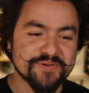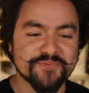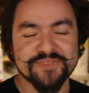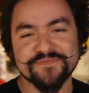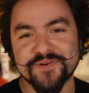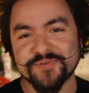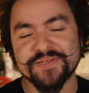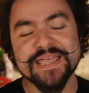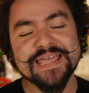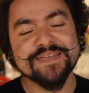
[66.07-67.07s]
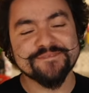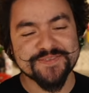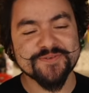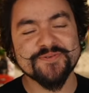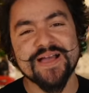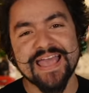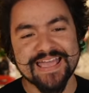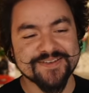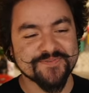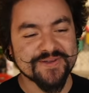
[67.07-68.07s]
built with both Vue
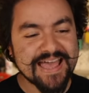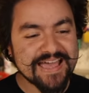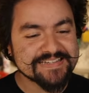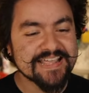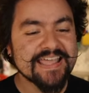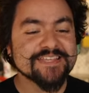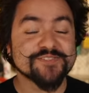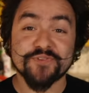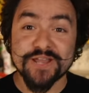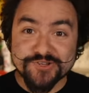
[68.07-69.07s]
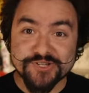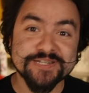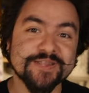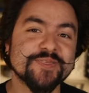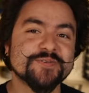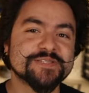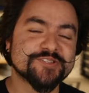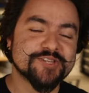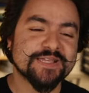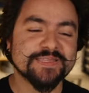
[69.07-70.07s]
and React. So if you're interested in those,
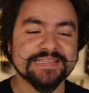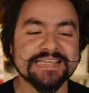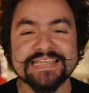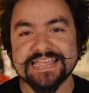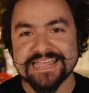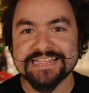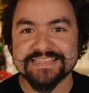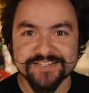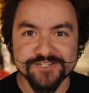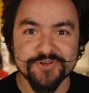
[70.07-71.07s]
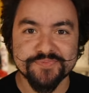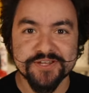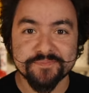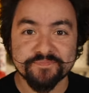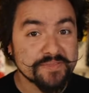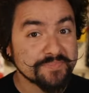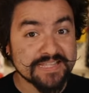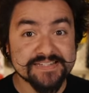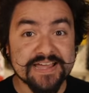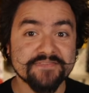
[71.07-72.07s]
check the link in the description. But
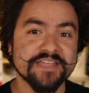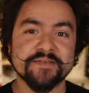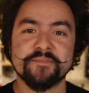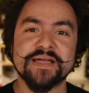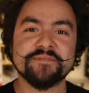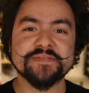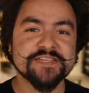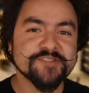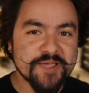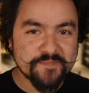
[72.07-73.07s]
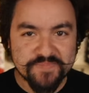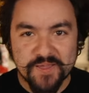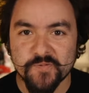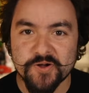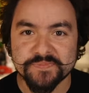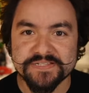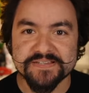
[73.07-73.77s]
let's dive in. My name is CJ. Welcome to